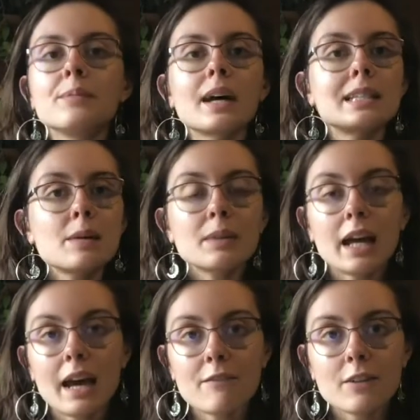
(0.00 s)
A tip that I
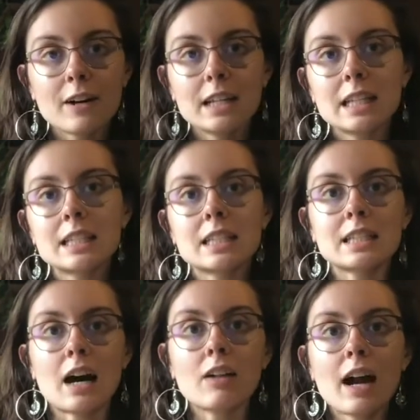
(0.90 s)
have for onions is
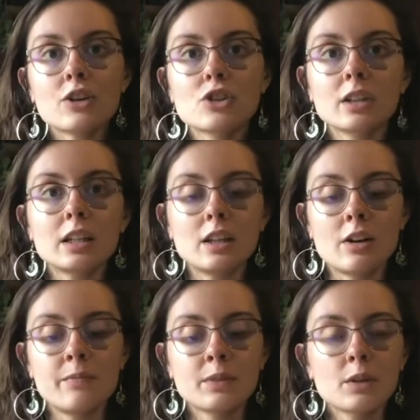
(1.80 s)
I'll actually,
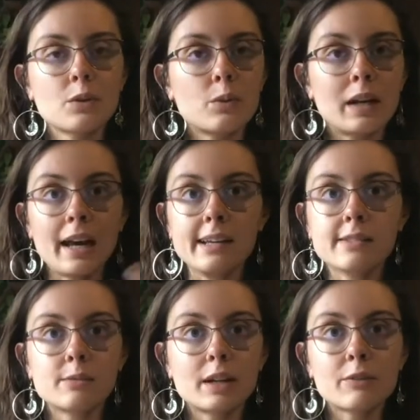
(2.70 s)

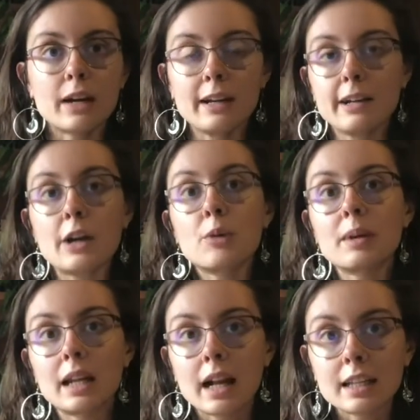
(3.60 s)
whenever I cut open
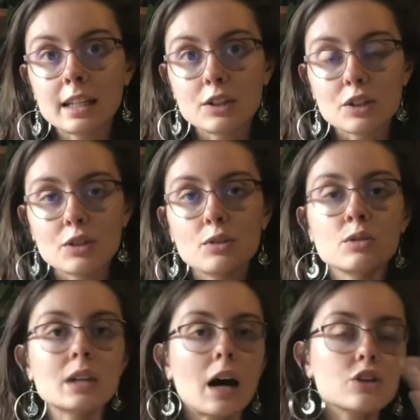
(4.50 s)
an onion to use,
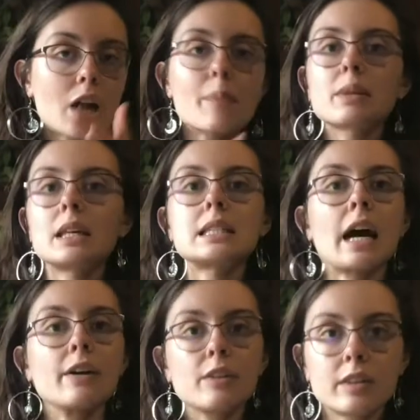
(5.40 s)
I'll chop the
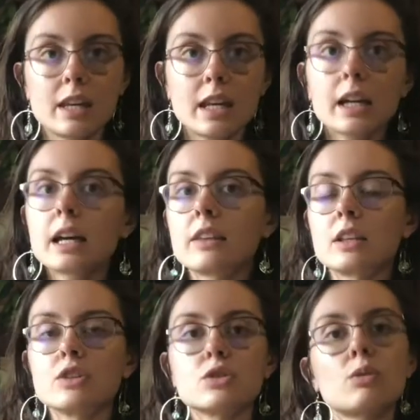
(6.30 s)
entire thing and then
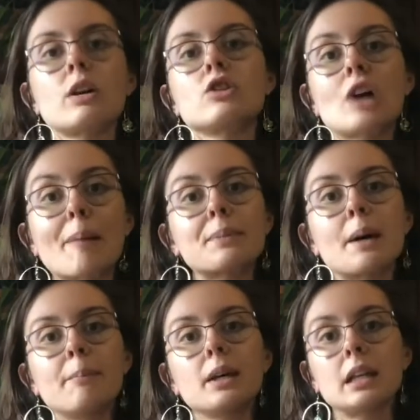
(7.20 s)
store it chopped
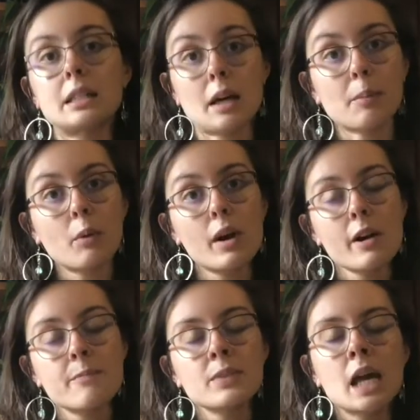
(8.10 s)
up in a Tupperware.
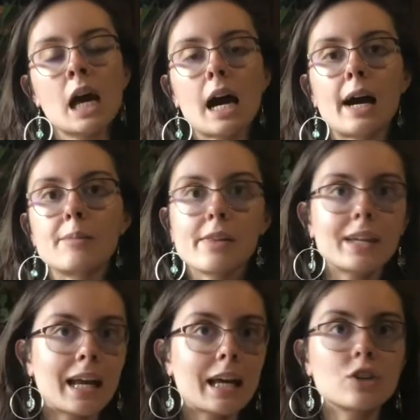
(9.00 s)
And then
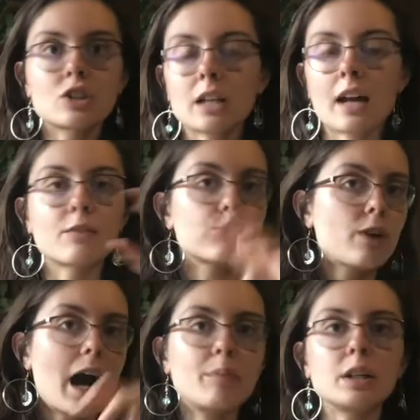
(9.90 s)
I can just kind of
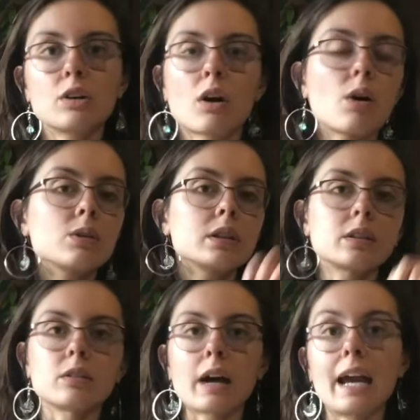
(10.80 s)
grab and go
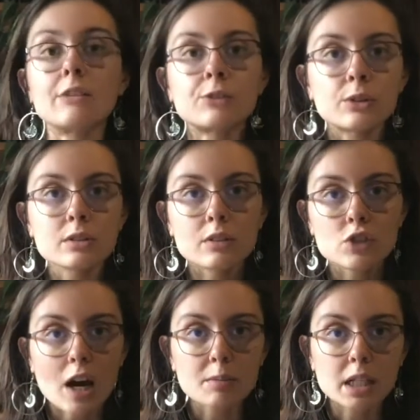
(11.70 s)
little handfuls of
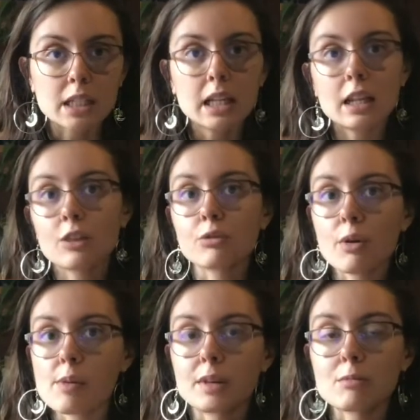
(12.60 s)
chopped onion and throw
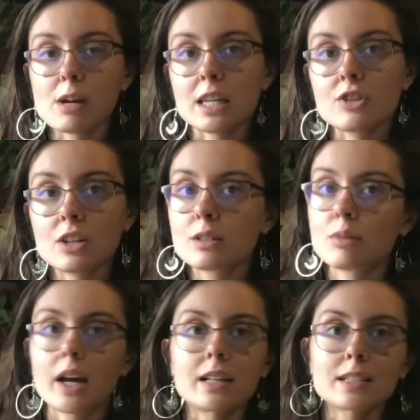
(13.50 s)
them into my dishes,
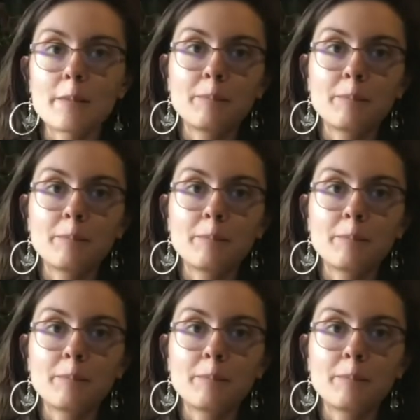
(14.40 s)
because